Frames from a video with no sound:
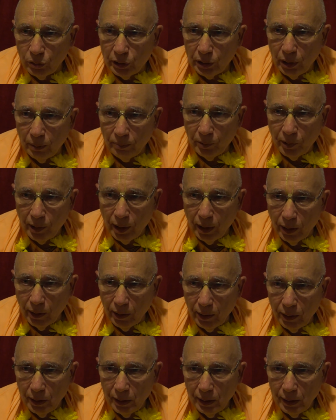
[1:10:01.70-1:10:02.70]

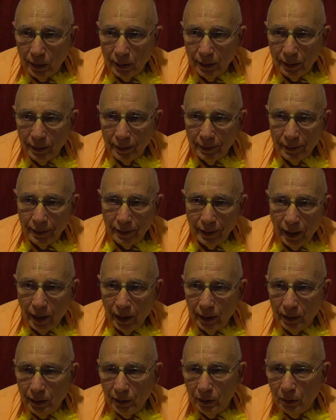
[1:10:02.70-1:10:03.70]
somewhere
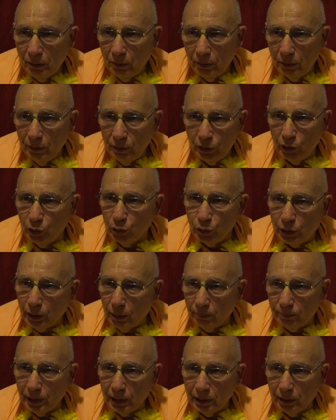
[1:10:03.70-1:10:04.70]
and you do
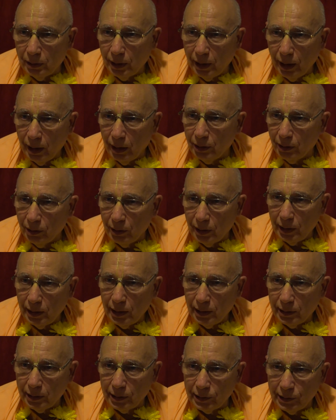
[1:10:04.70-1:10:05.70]
something together, and
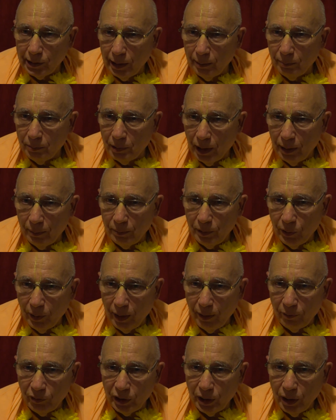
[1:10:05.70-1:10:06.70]
at the same time you
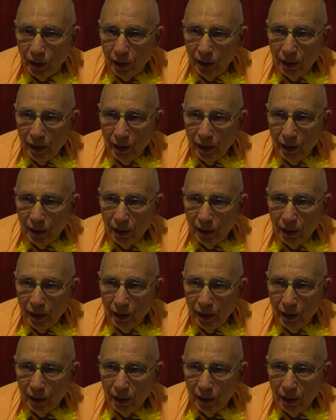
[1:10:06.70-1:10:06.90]
have an,